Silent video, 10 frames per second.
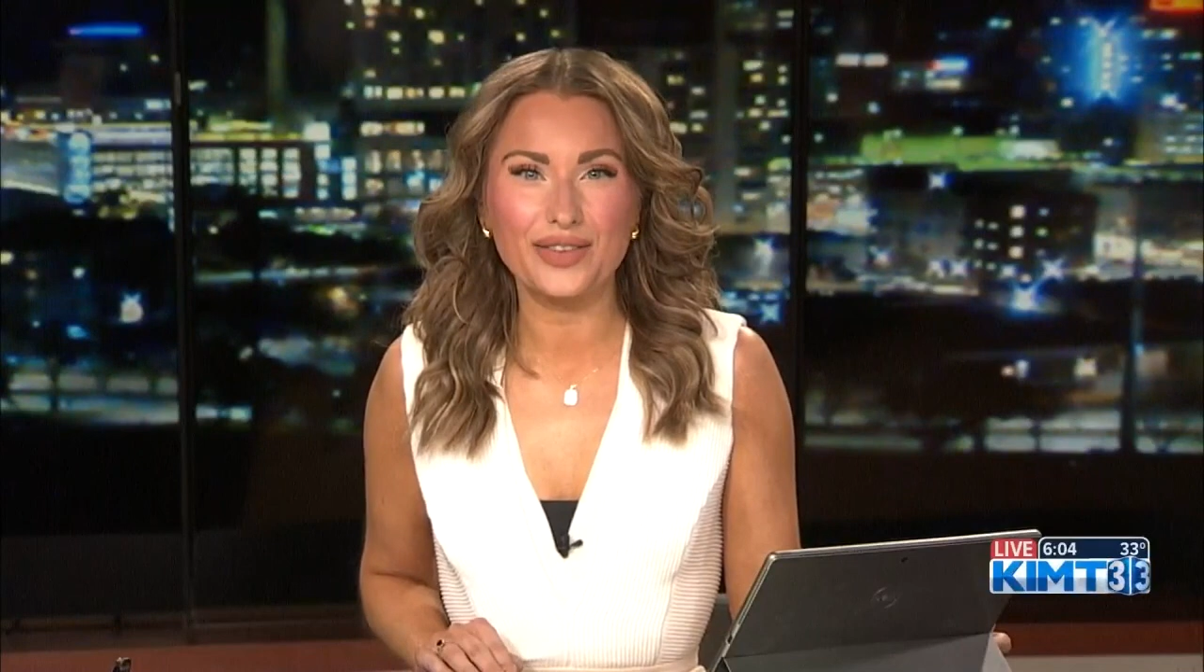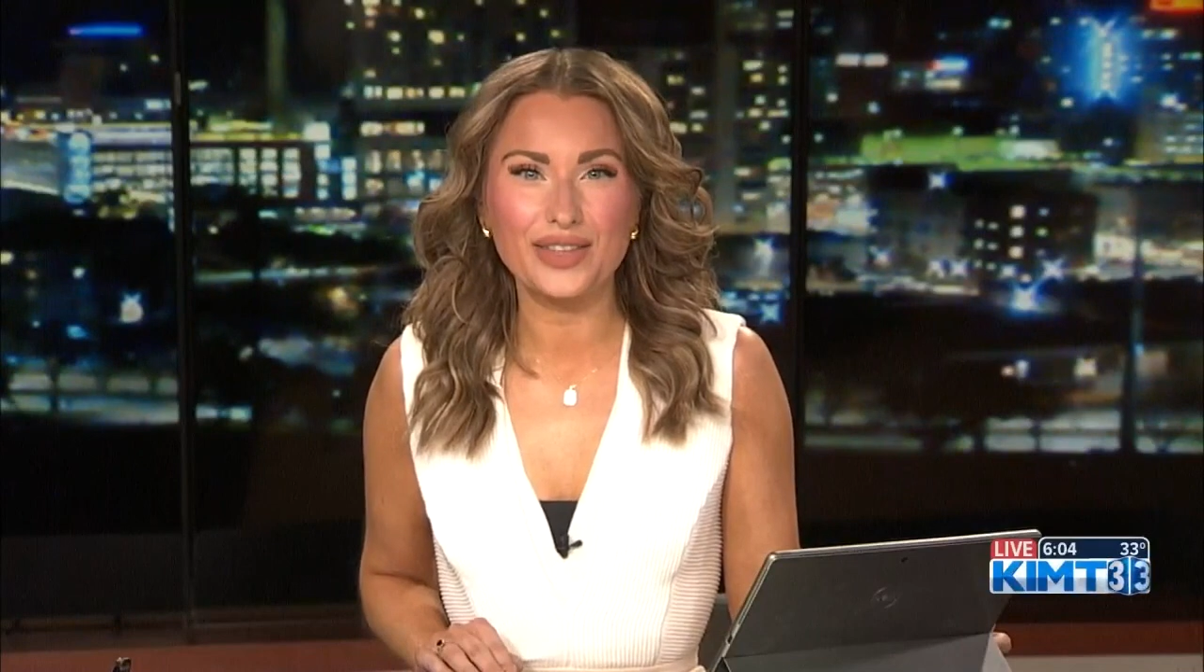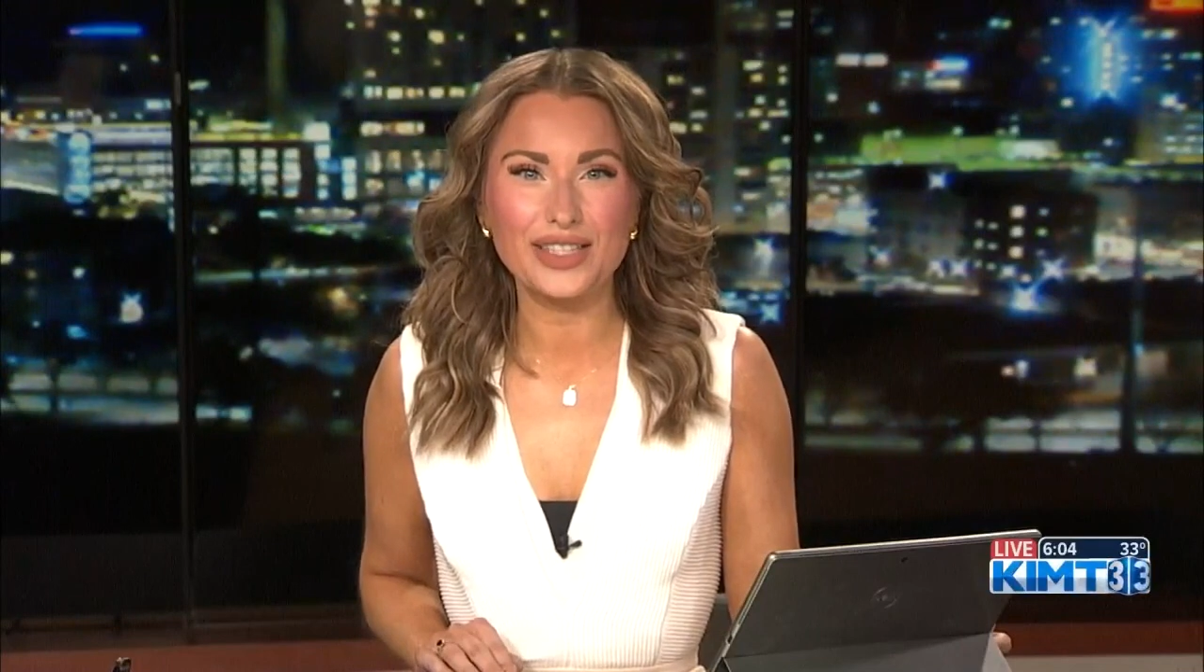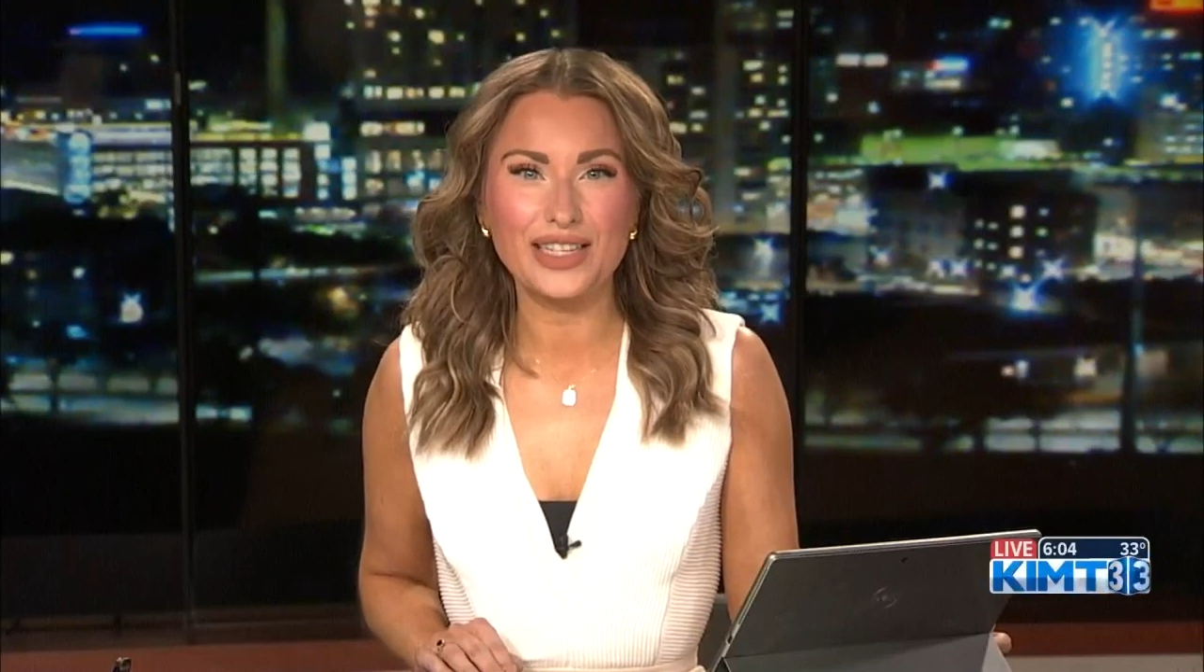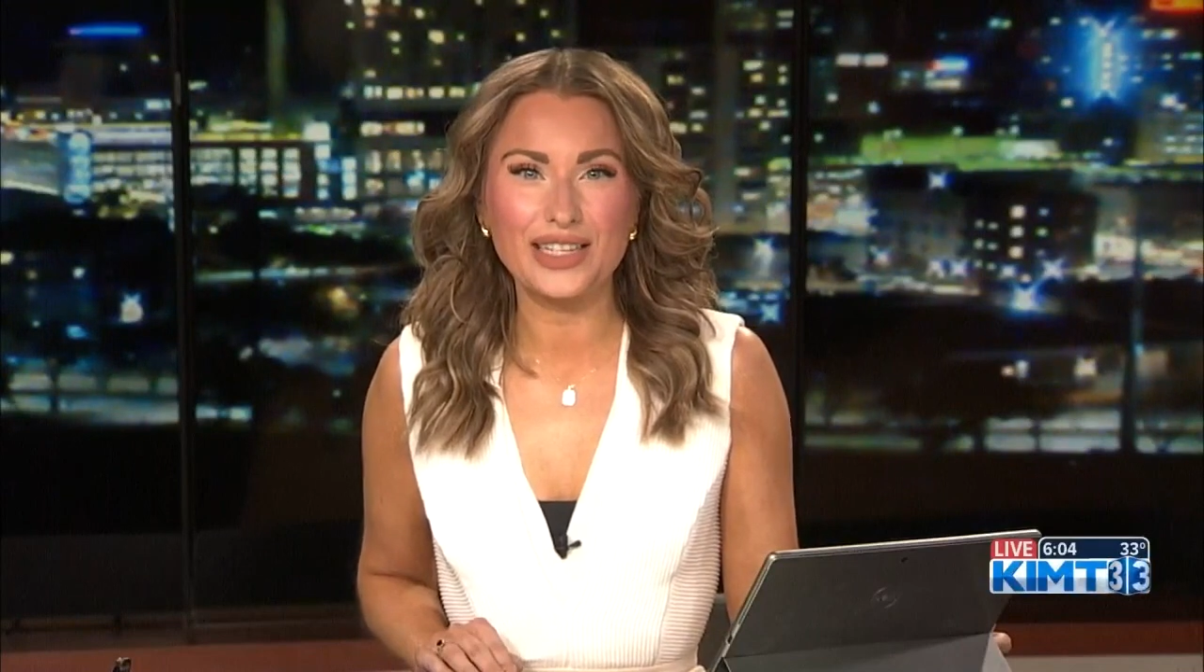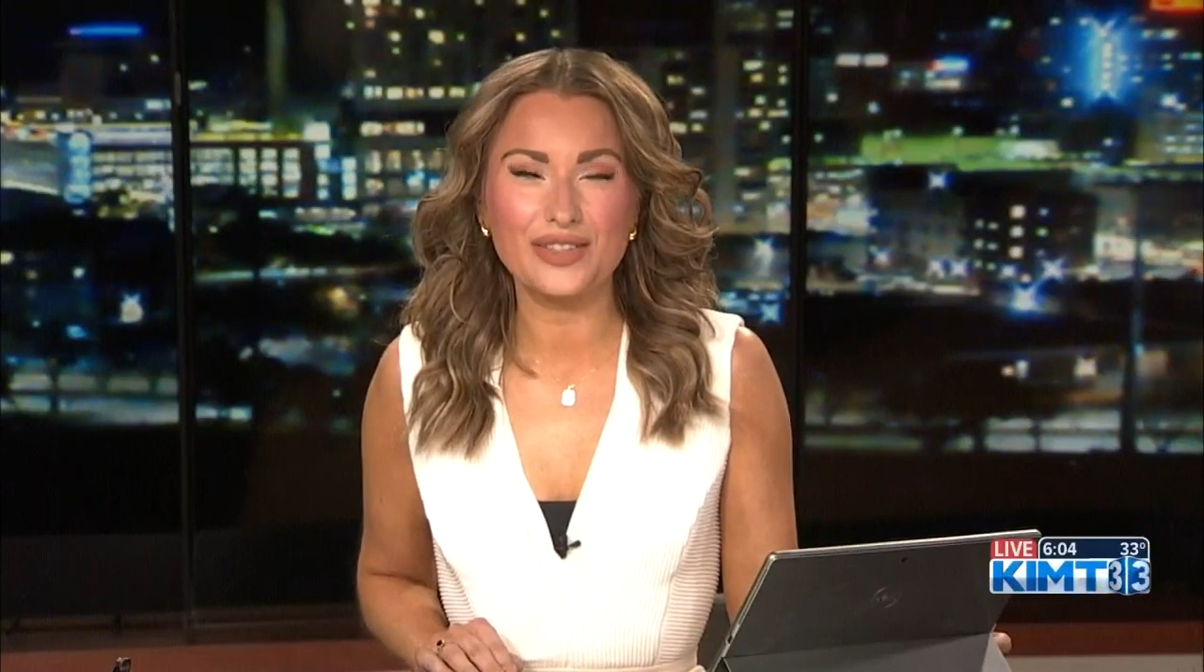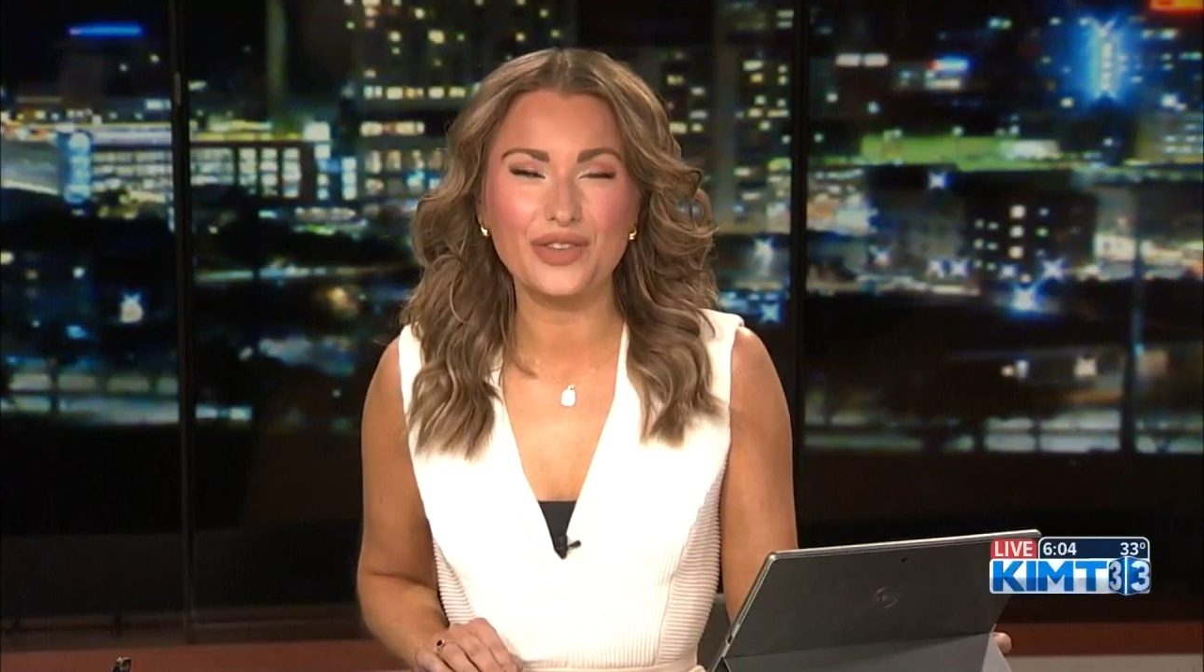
of the state's